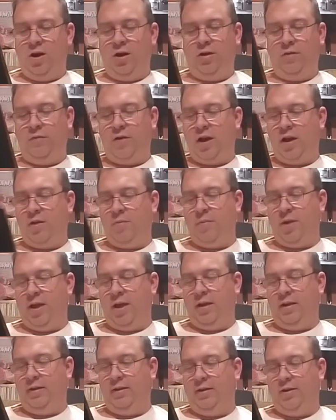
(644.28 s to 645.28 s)
to
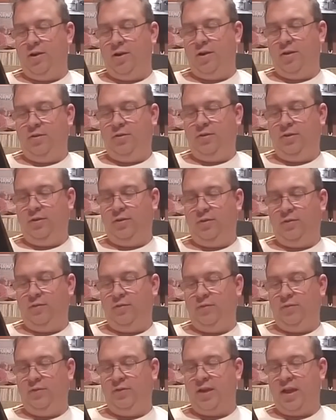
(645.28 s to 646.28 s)
recommend, hard to
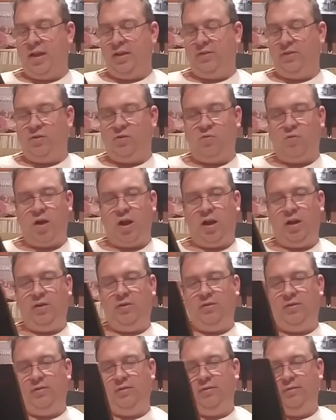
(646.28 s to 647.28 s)
say it's
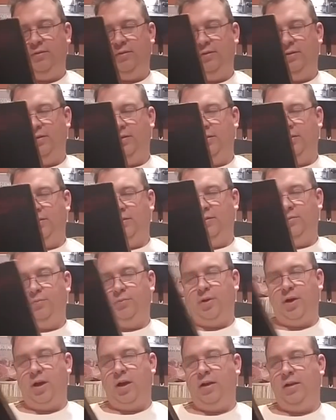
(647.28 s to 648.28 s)
great.
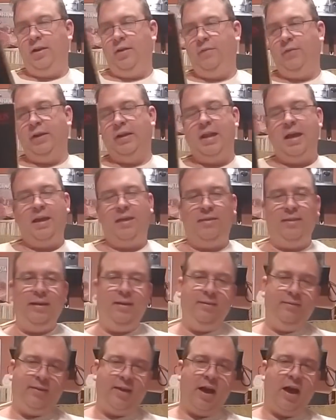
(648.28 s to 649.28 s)
But if you like
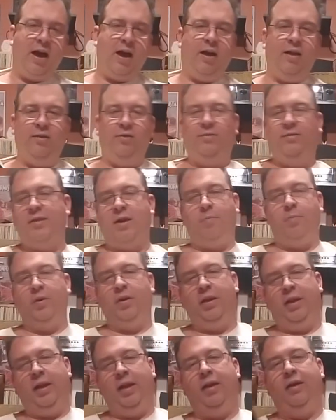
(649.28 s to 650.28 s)
these guys
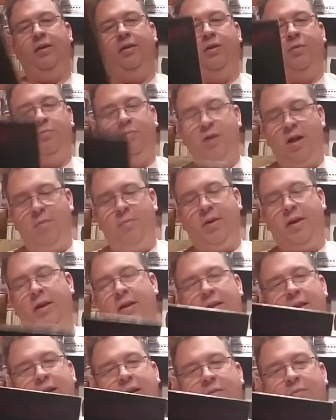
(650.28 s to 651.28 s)
separately, you're probably
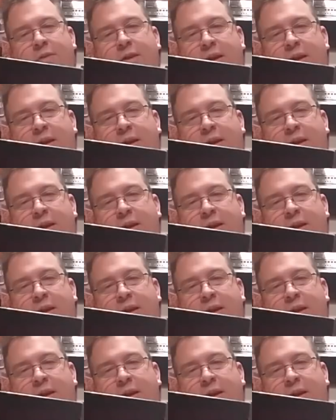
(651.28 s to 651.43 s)
gonna like them